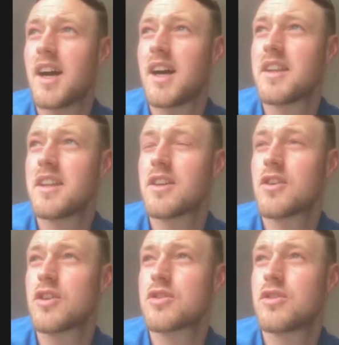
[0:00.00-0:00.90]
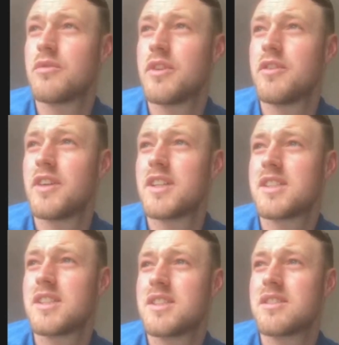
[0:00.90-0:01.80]
I think the cross country
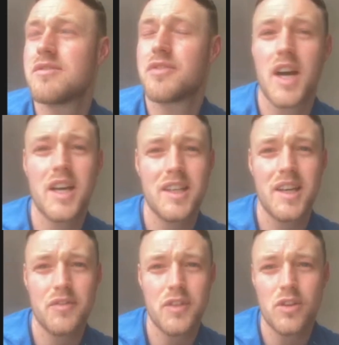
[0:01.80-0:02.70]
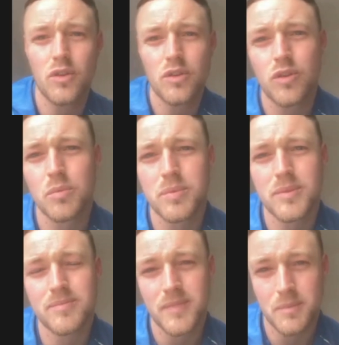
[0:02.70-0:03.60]
race is Friday after the Gold Cup,
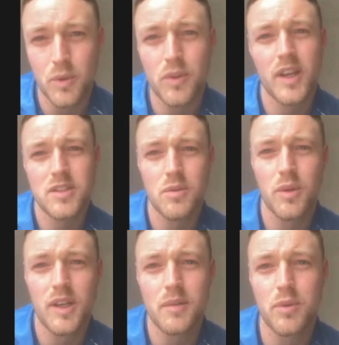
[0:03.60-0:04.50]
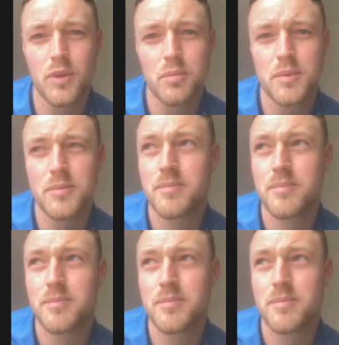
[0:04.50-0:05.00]
but that's the one I'd put up.